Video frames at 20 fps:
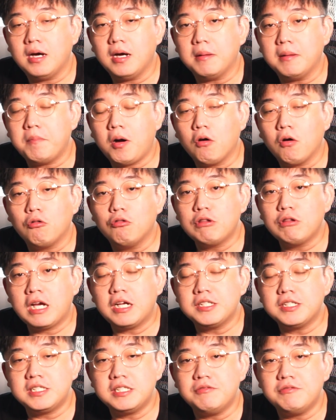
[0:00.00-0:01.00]
Paw Go
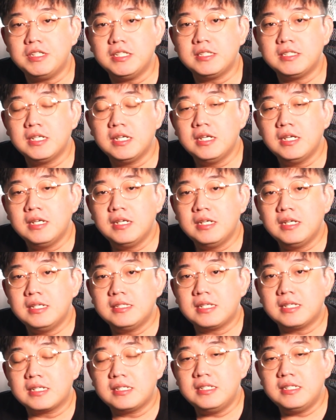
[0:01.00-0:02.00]
Touch series
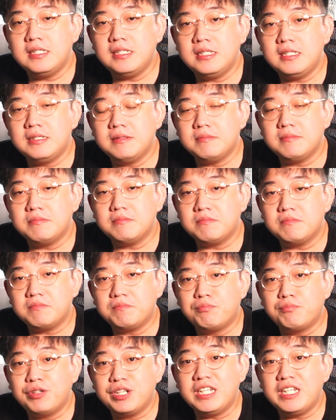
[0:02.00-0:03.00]
is actually
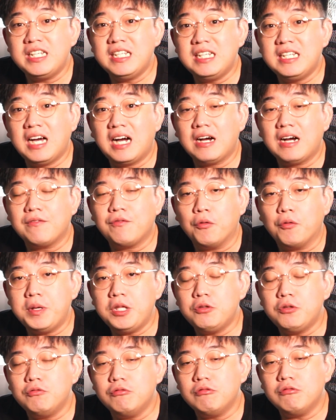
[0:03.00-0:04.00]
pretty dark for me
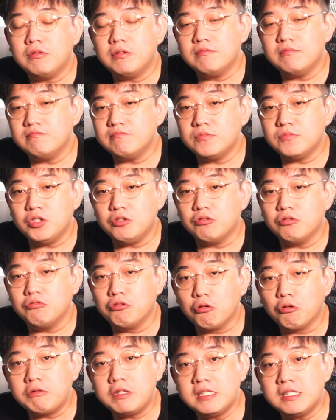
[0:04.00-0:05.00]
to
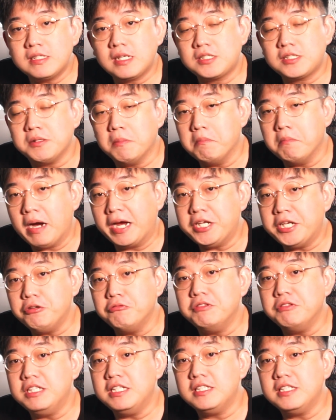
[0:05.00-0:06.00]
notice such a
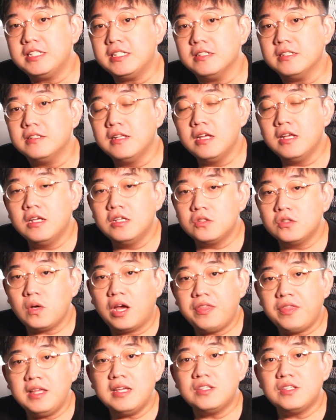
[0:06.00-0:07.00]
minute detail. So I
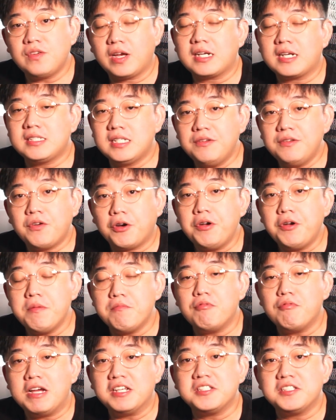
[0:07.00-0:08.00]
think it's actually very
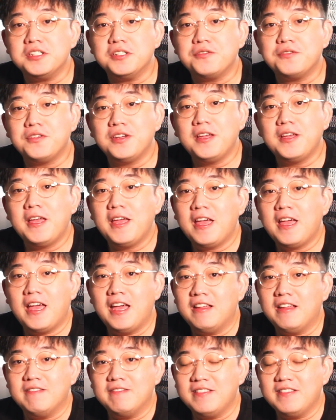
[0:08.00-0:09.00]
impressive,
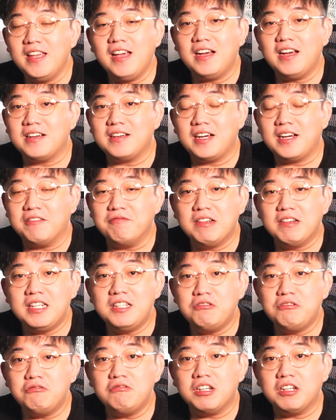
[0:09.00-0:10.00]
and yeah, I really
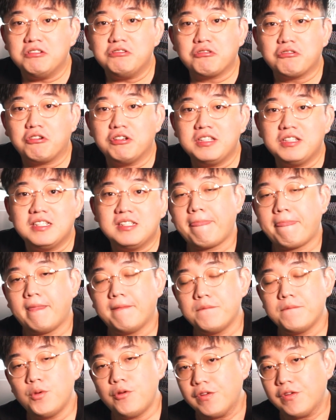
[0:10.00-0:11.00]
do enjoy this.
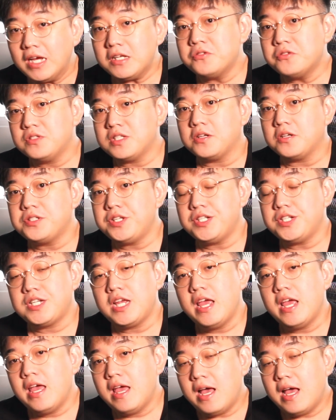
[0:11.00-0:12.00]
With regards to soundstage,
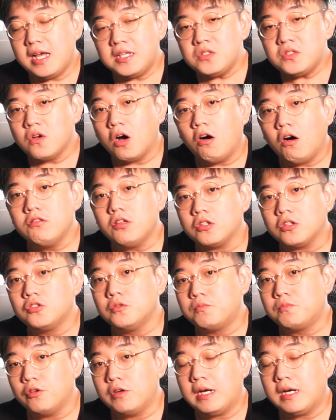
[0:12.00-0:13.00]
as to all Lotoo
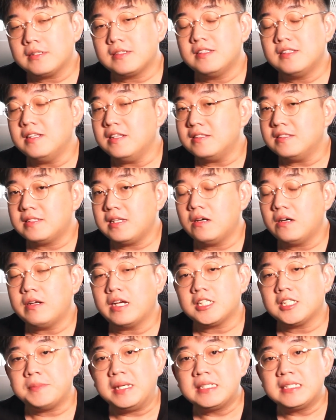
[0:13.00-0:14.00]
products, they sound
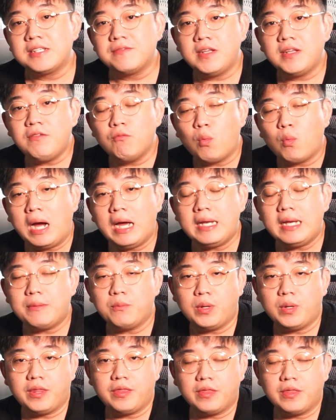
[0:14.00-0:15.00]
expensively wide
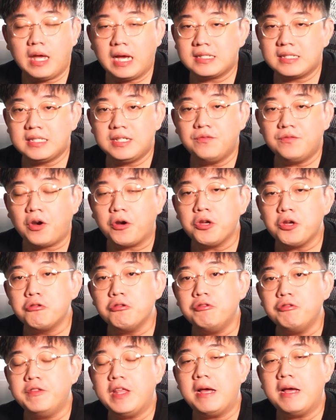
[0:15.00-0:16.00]
with actually very
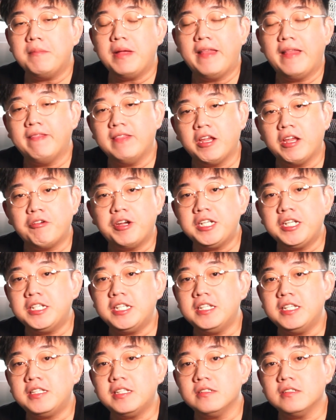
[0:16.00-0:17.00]
good depth and layering
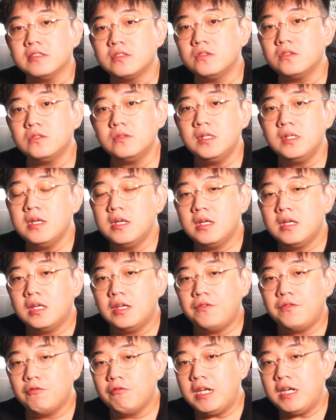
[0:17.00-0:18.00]
details. So
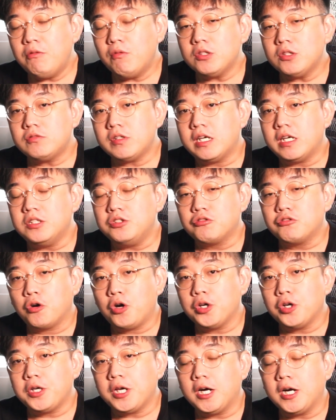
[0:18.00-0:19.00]
if you really want to
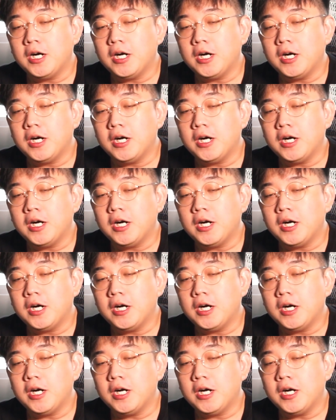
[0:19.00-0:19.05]
enjoy